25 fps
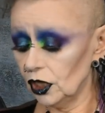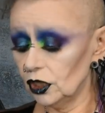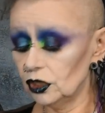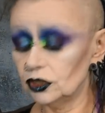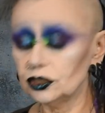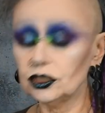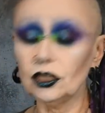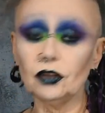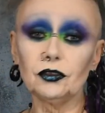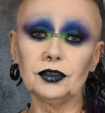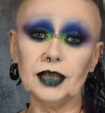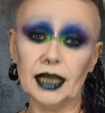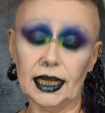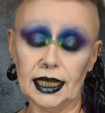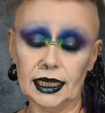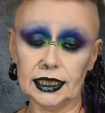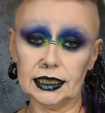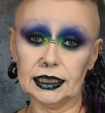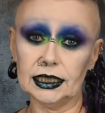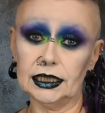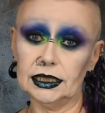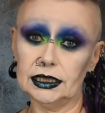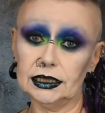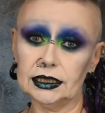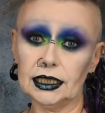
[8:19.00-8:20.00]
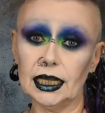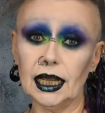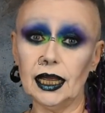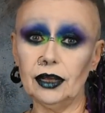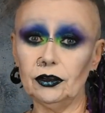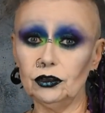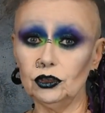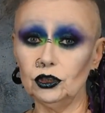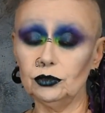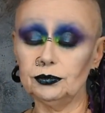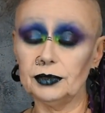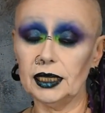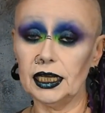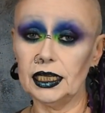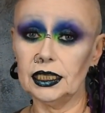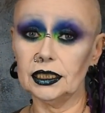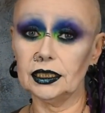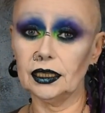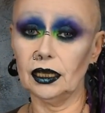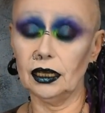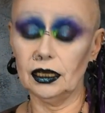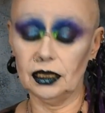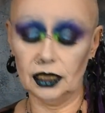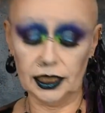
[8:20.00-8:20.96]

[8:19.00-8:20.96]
So that is how you make